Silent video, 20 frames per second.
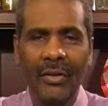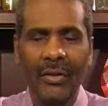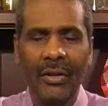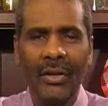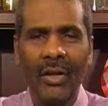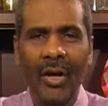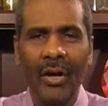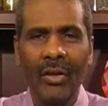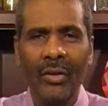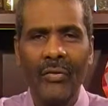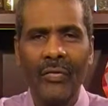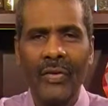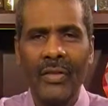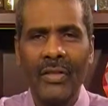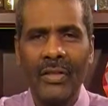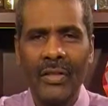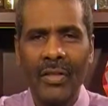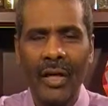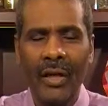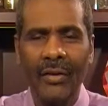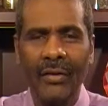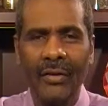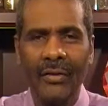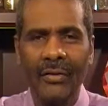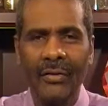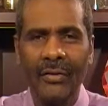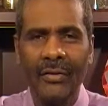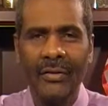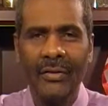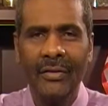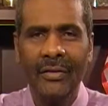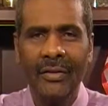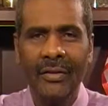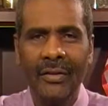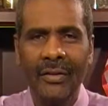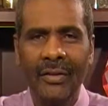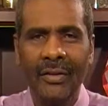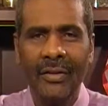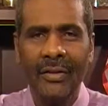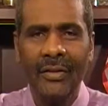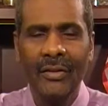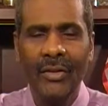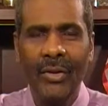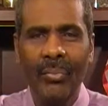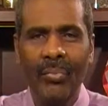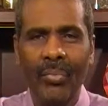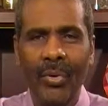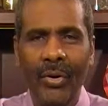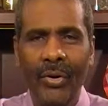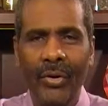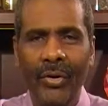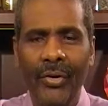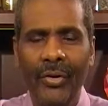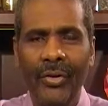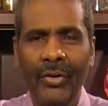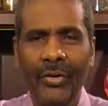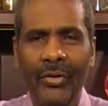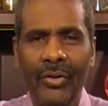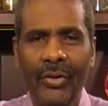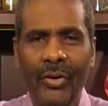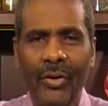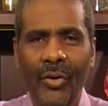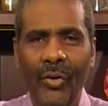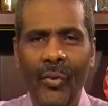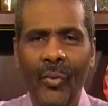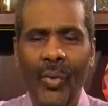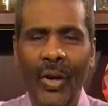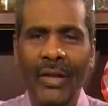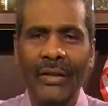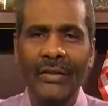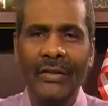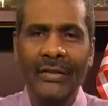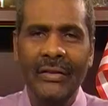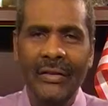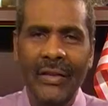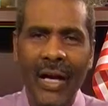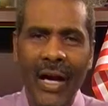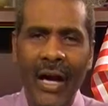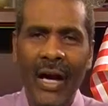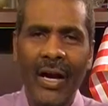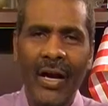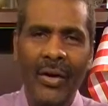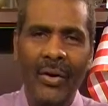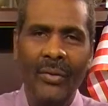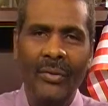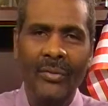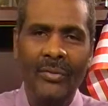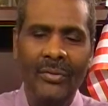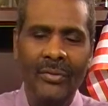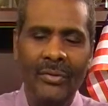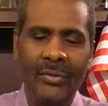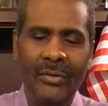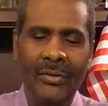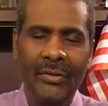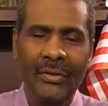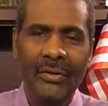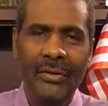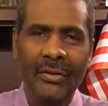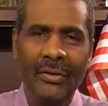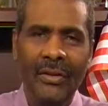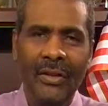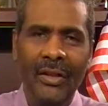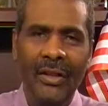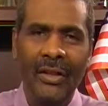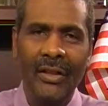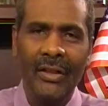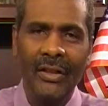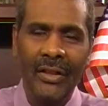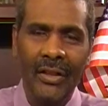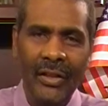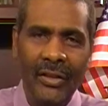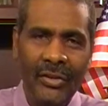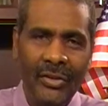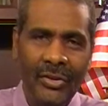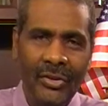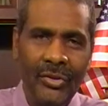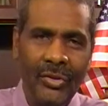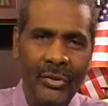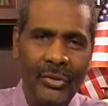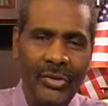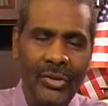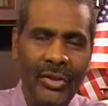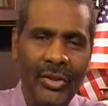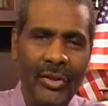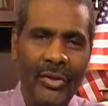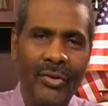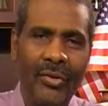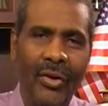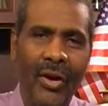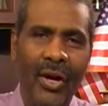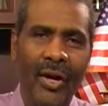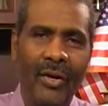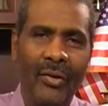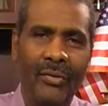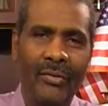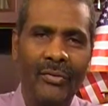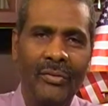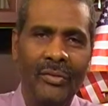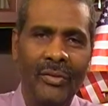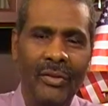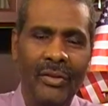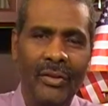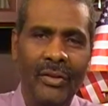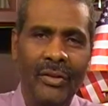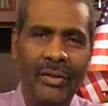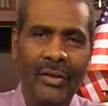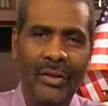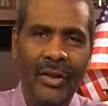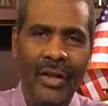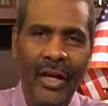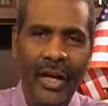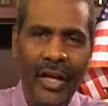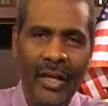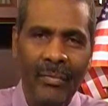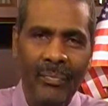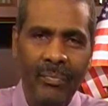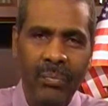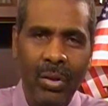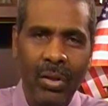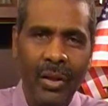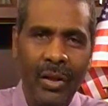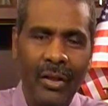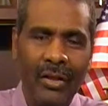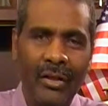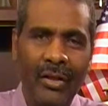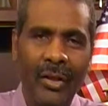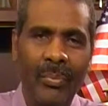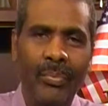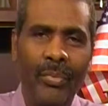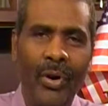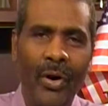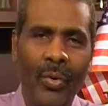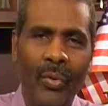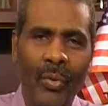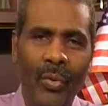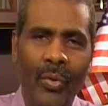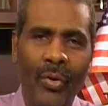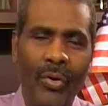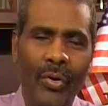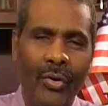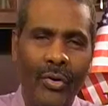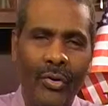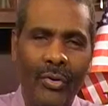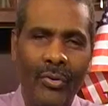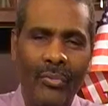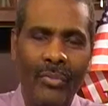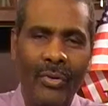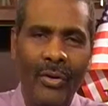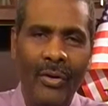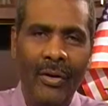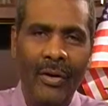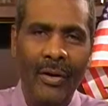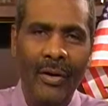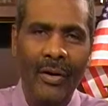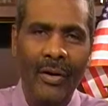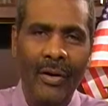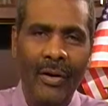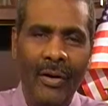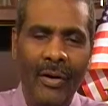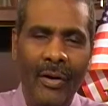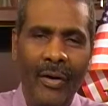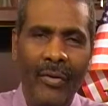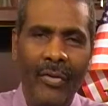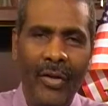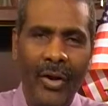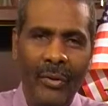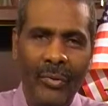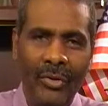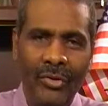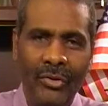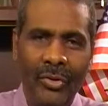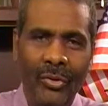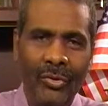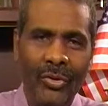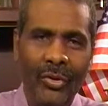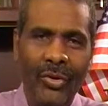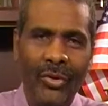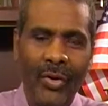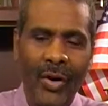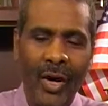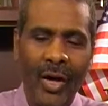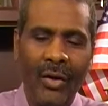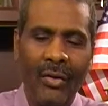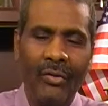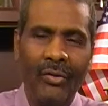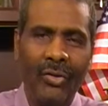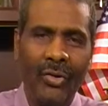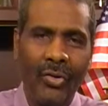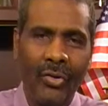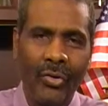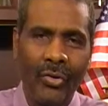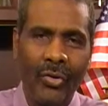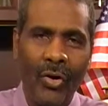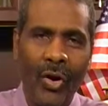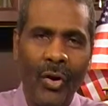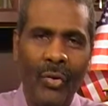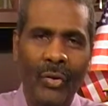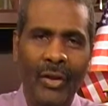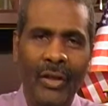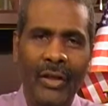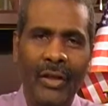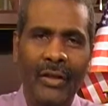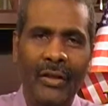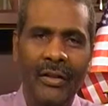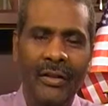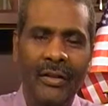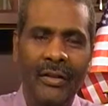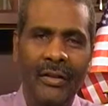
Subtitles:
Then all of a sudden, the bird went down onto the ground and plucked up a worm that was on the ground crawling.